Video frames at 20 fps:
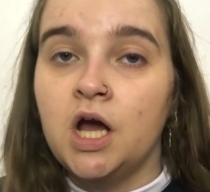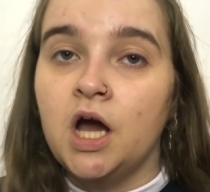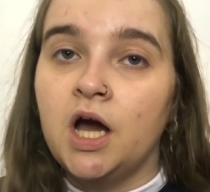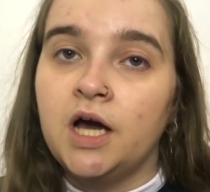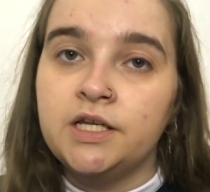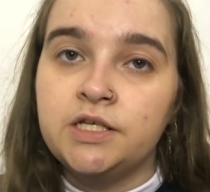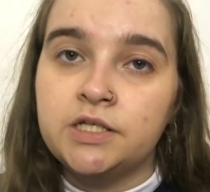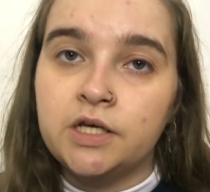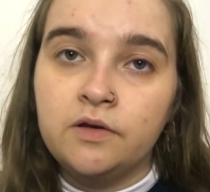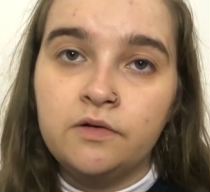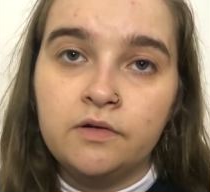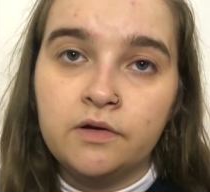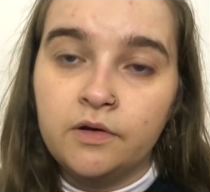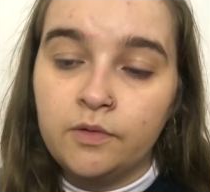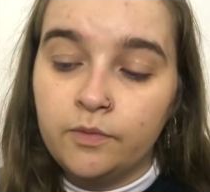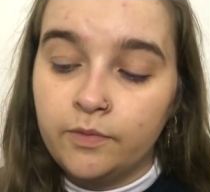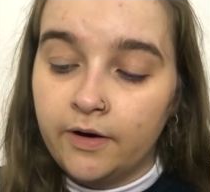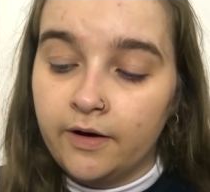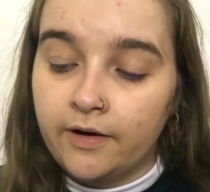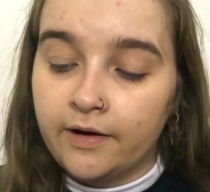I don't know
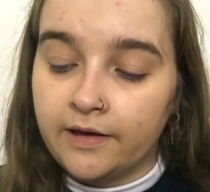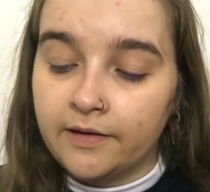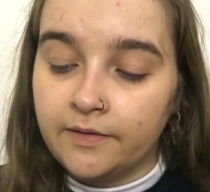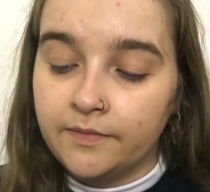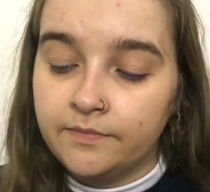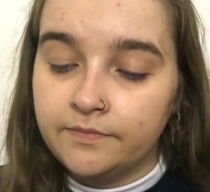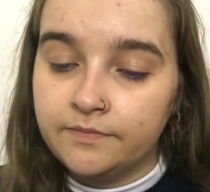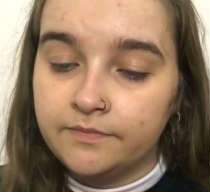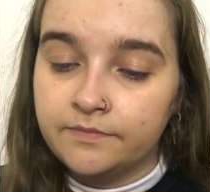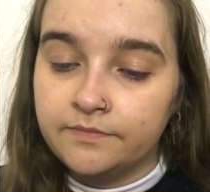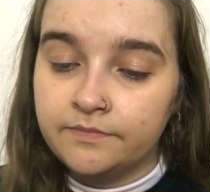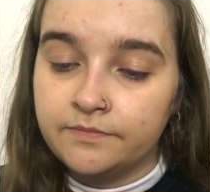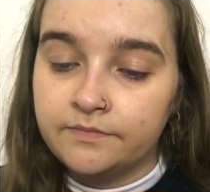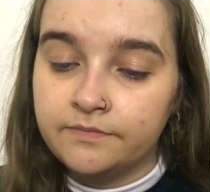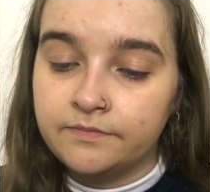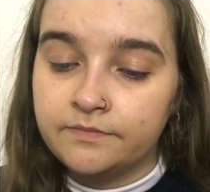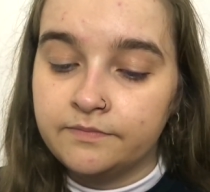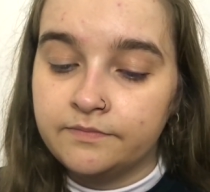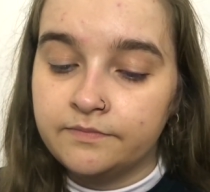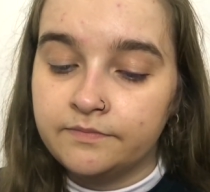why.
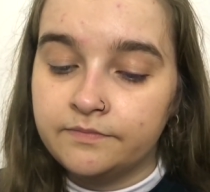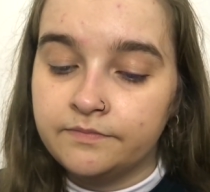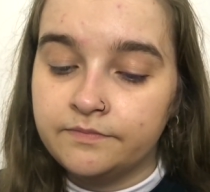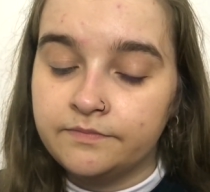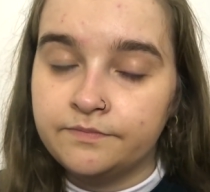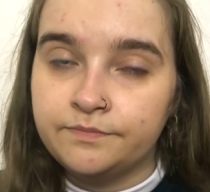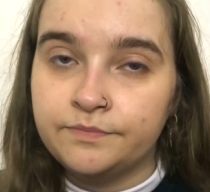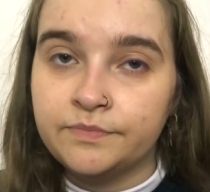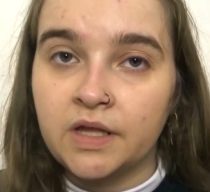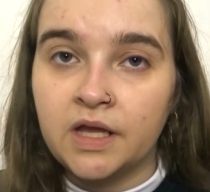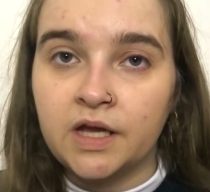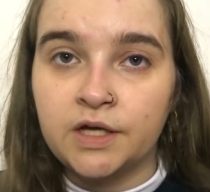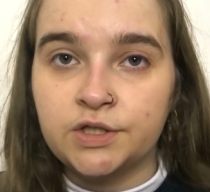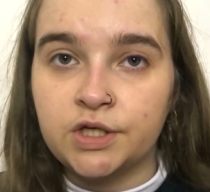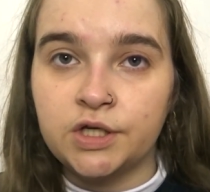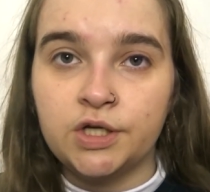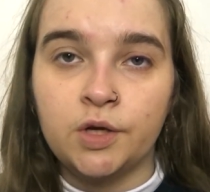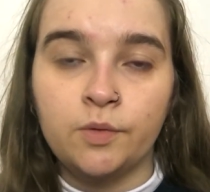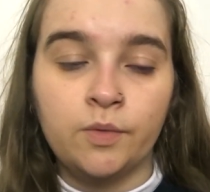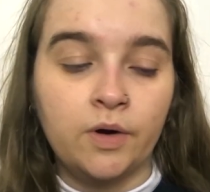
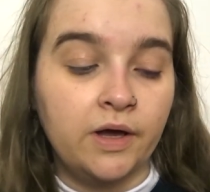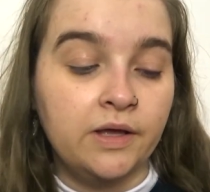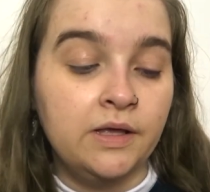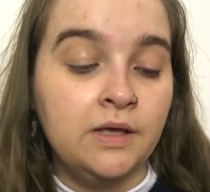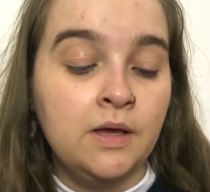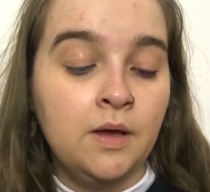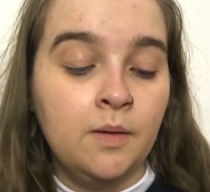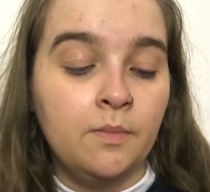Don't know why.